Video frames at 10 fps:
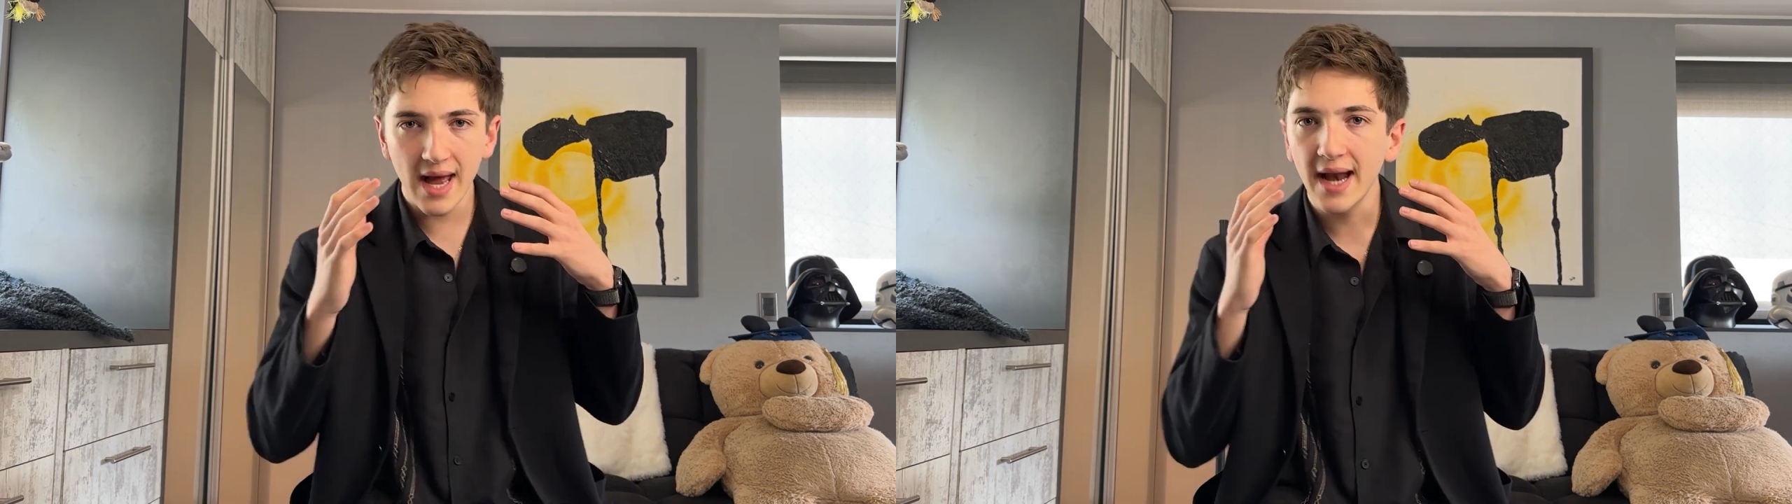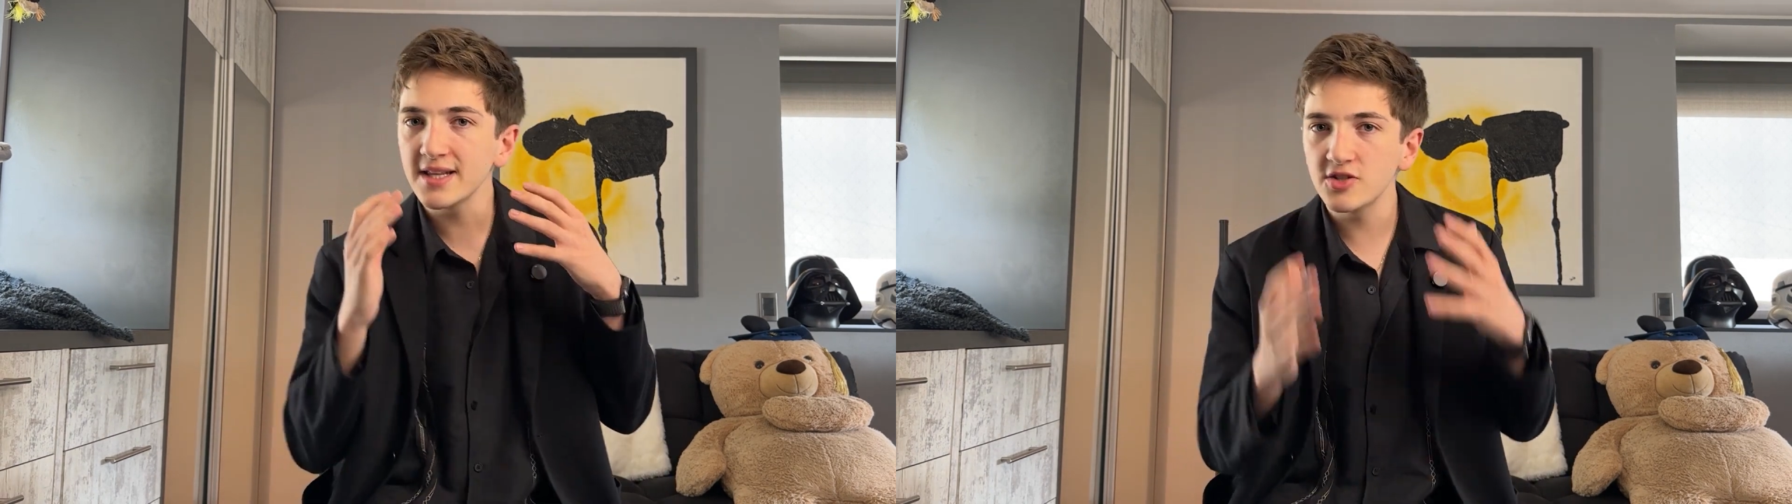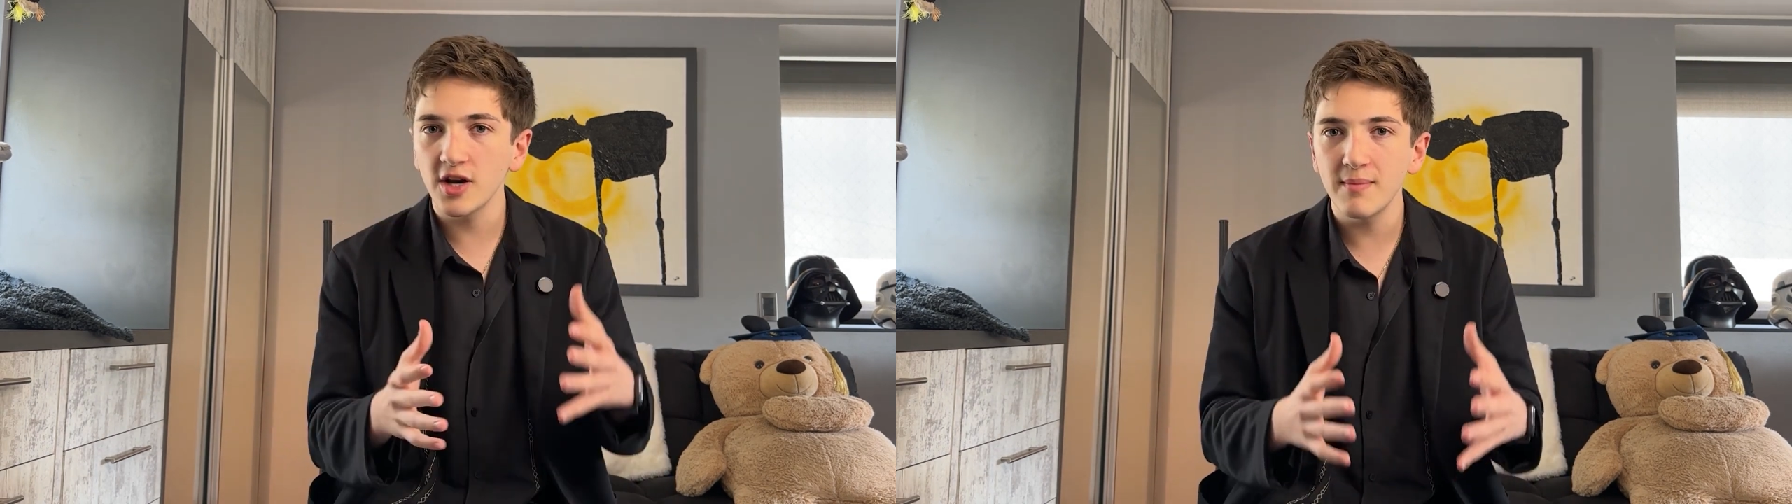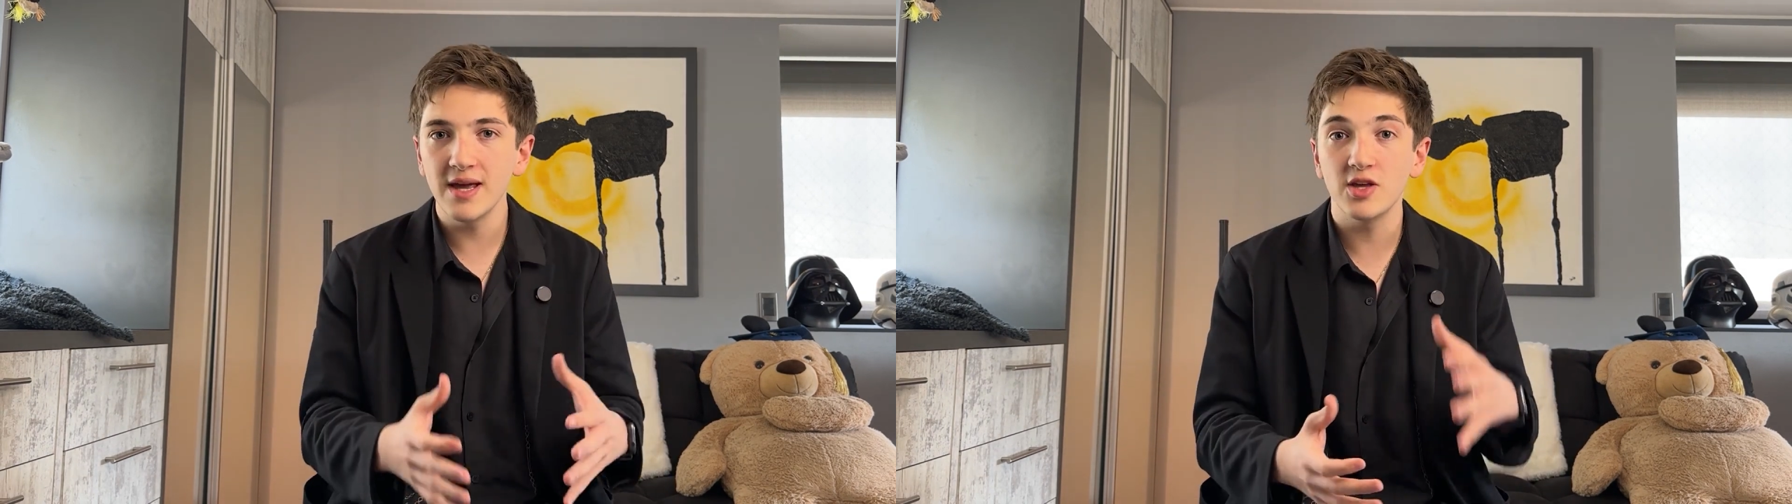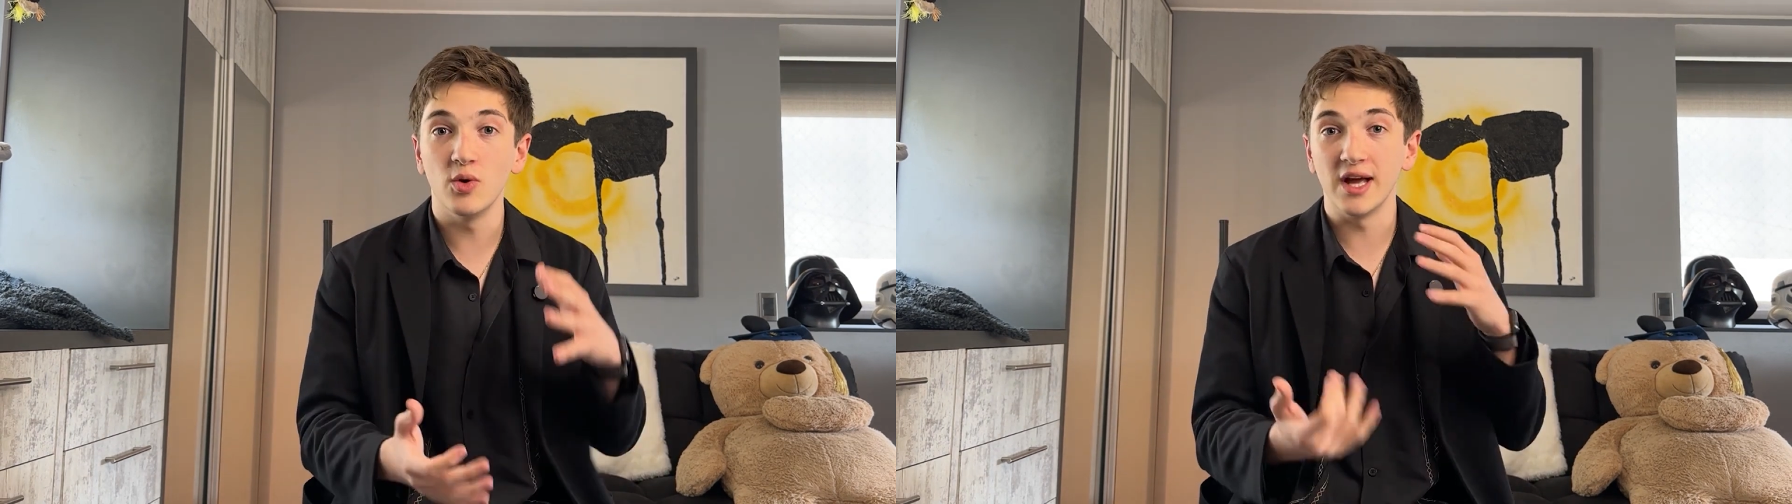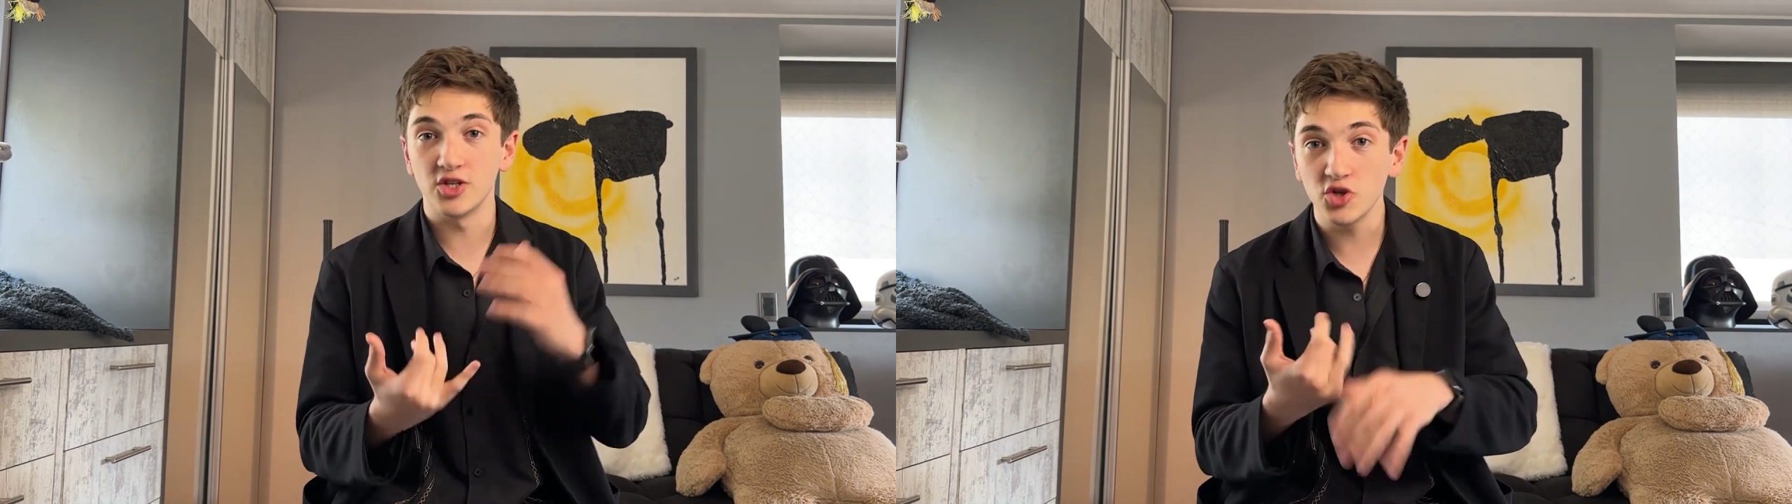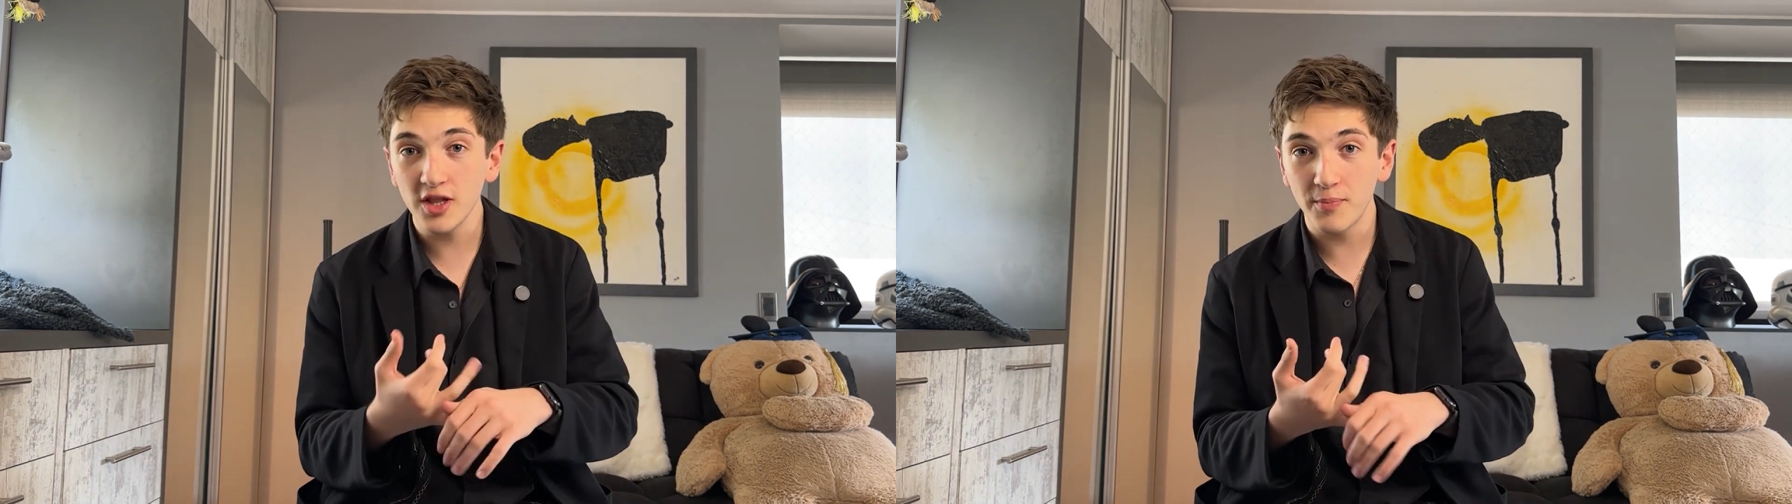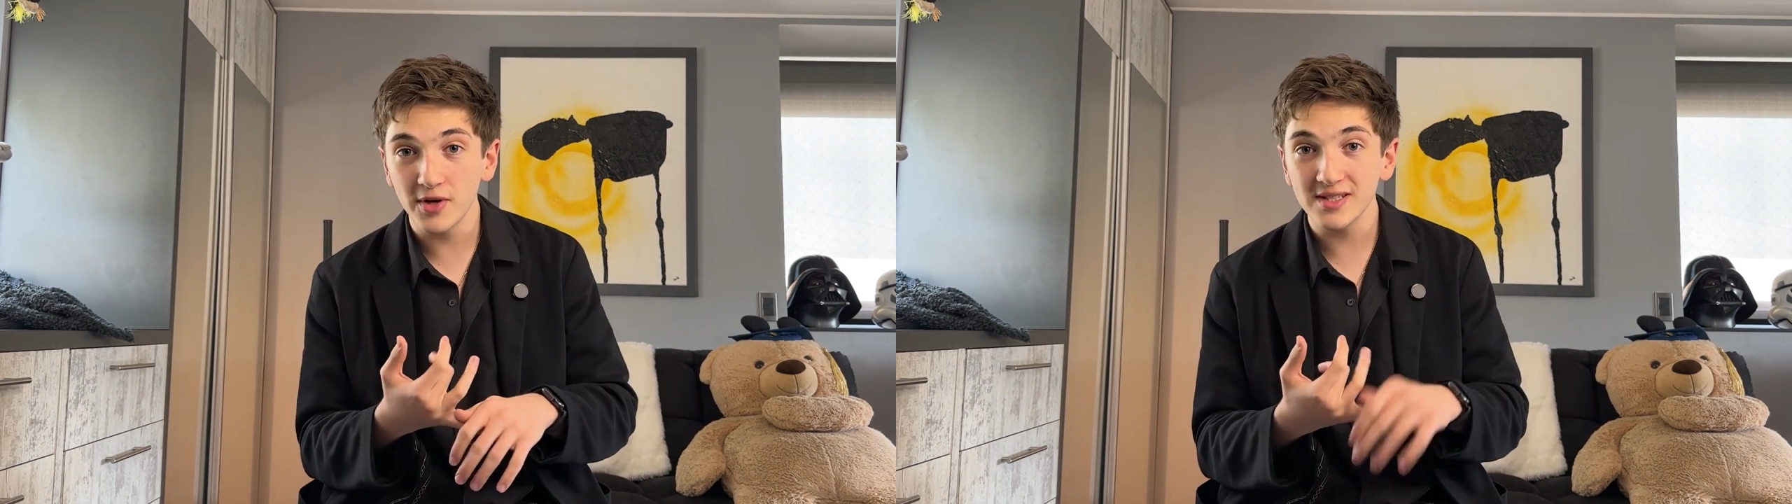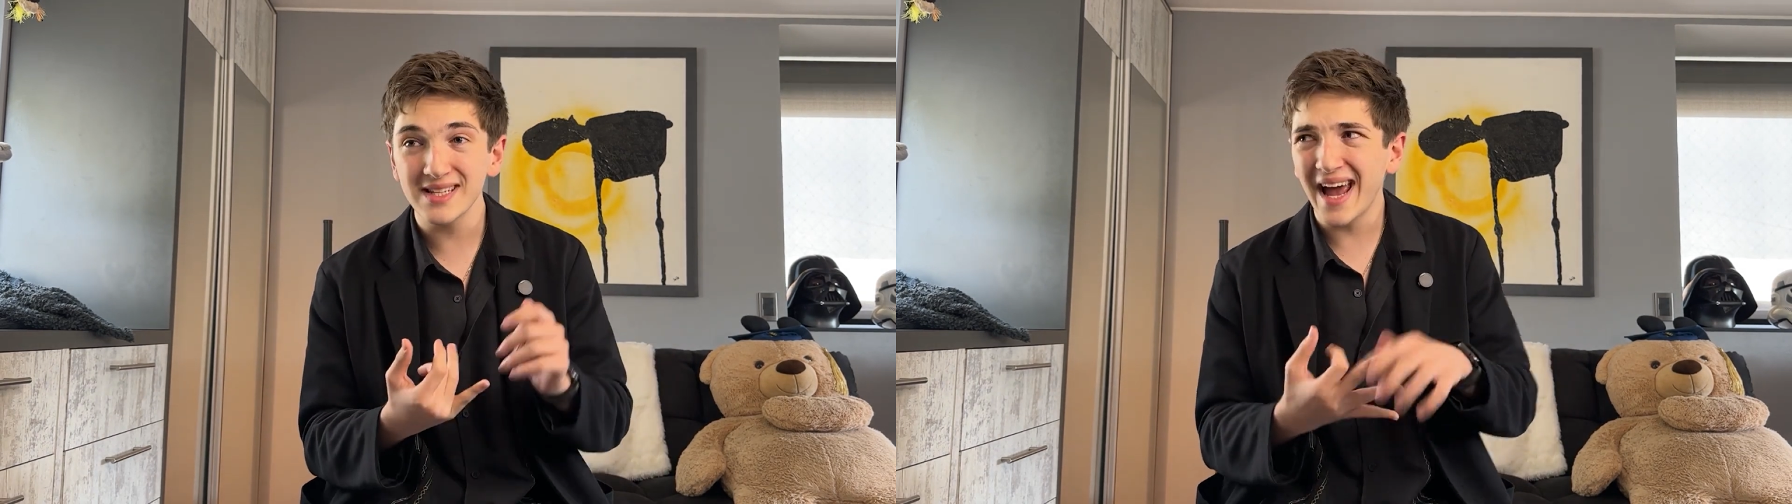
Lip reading: and it's going to make you enjoy the process